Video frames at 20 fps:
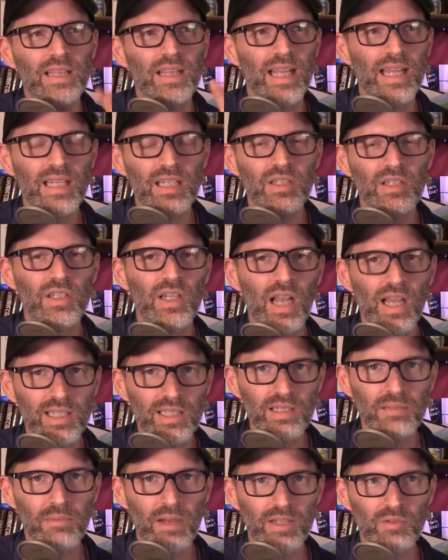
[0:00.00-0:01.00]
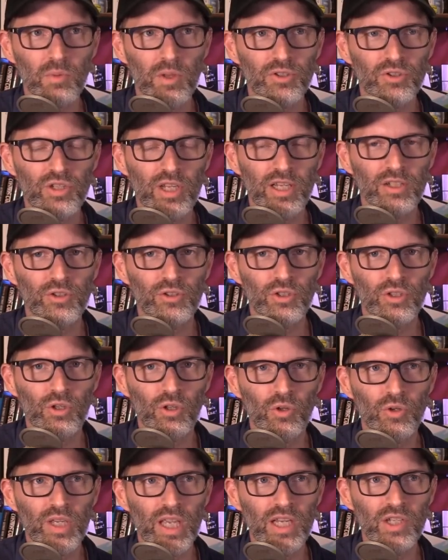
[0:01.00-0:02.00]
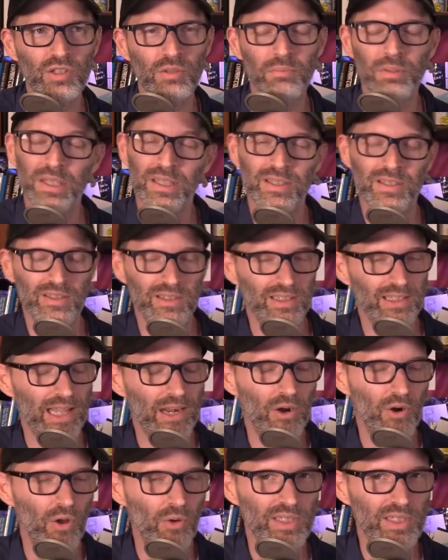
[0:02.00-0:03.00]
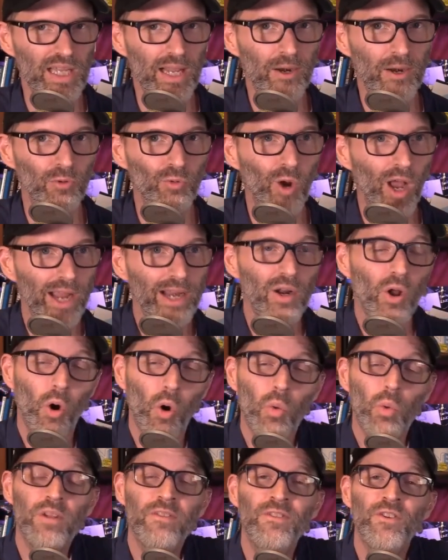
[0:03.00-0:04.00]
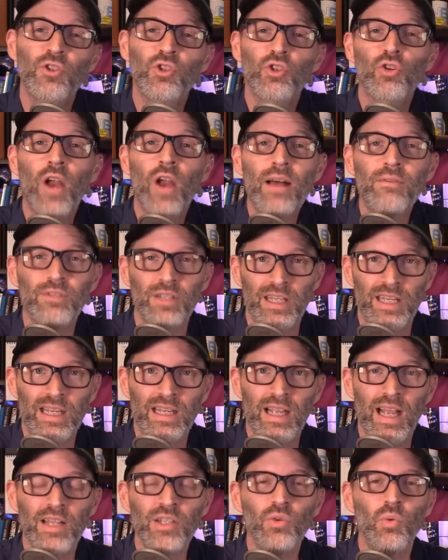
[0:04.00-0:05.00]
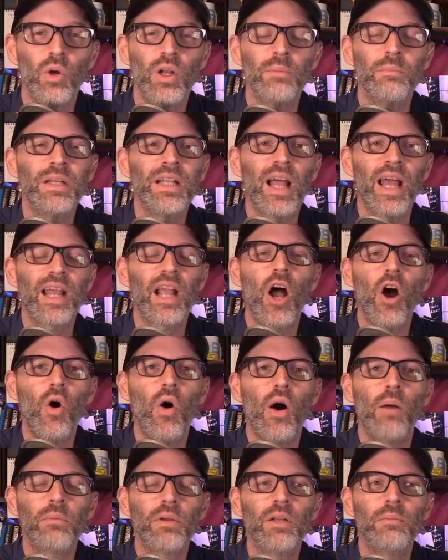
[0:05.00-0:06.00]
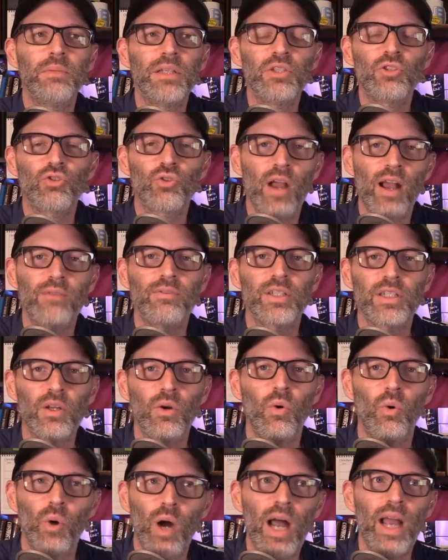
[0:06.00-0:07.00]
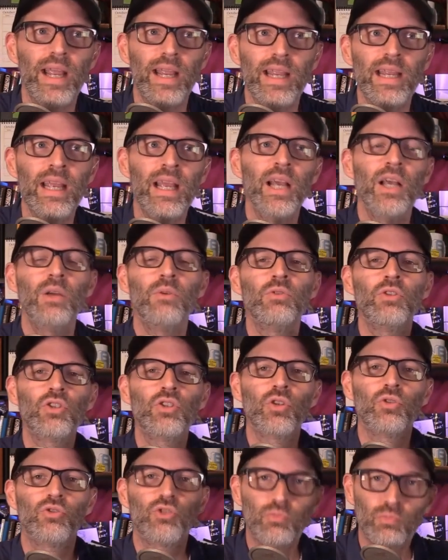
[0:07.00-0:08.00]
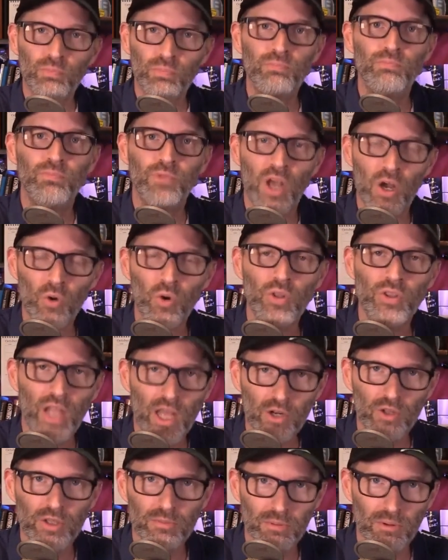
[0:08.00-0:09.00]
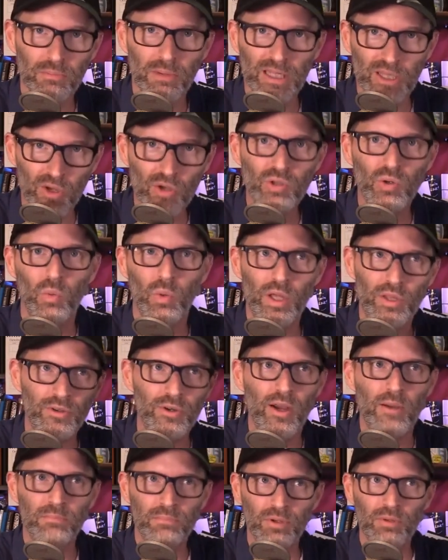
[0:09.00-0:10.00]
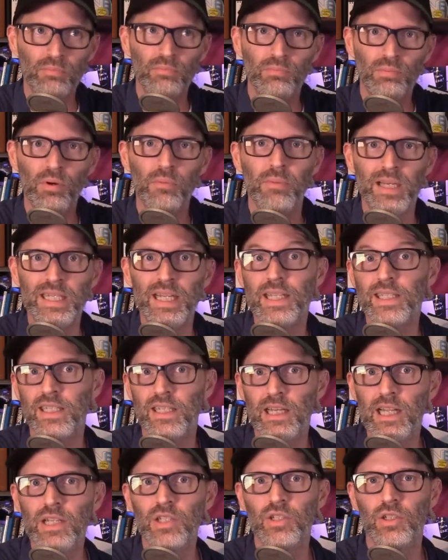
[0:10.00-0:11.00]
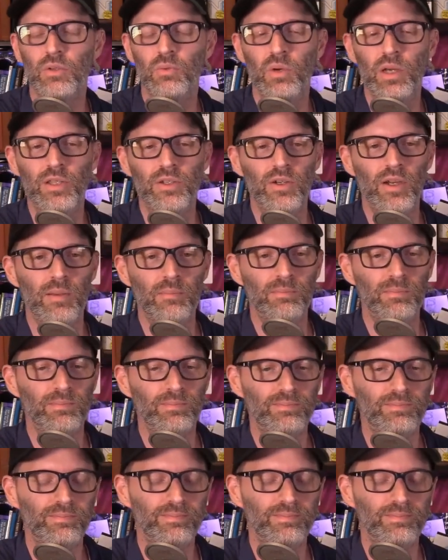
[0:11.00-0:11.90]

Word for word: like they can customize Weather Channel to your location, but they don't always get it right. Or what if yeah. you're traveling and you want to be like, oh, I'm going to be traveling to Hawaii, so no, not only put my local weather up, put put my destination weather up.